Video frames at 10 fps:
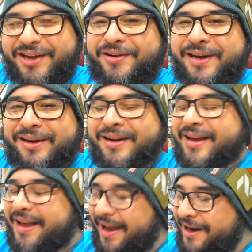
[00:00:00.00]
and
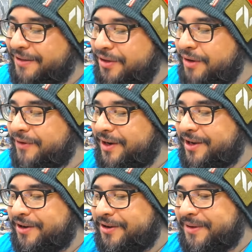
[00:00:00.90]
in the third
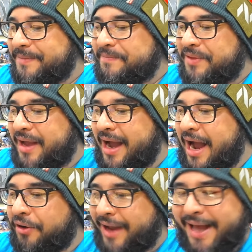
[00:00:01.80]
video,
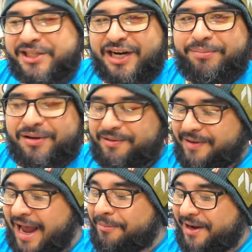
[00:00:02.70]
I'll catch up on
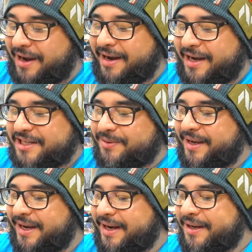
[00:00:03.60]
how many I Rs we need.